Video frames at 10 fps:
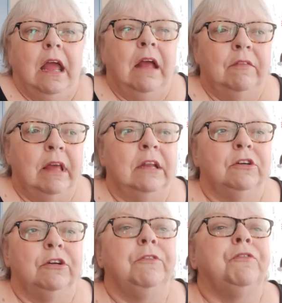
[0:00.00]
and then a
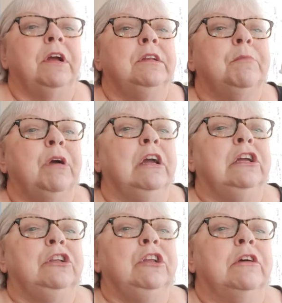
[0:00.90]
good friend of
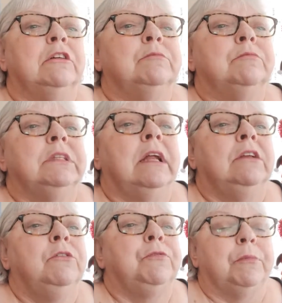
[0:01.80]
mine um, that I
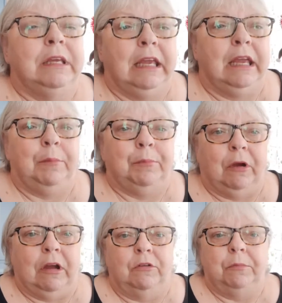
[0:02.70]
knew from the
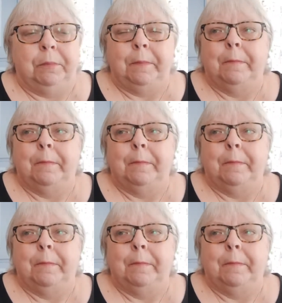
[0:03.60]
campground.